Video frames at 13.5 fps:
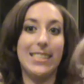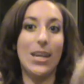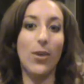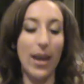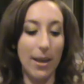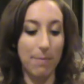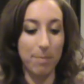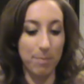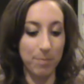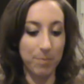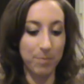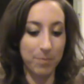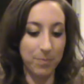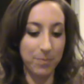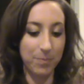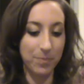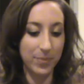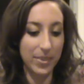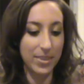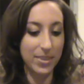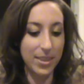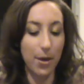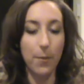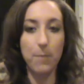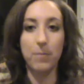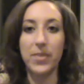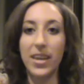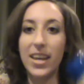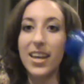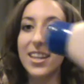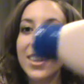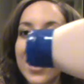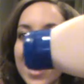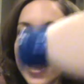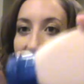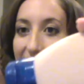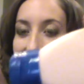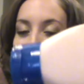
Okay, so look at that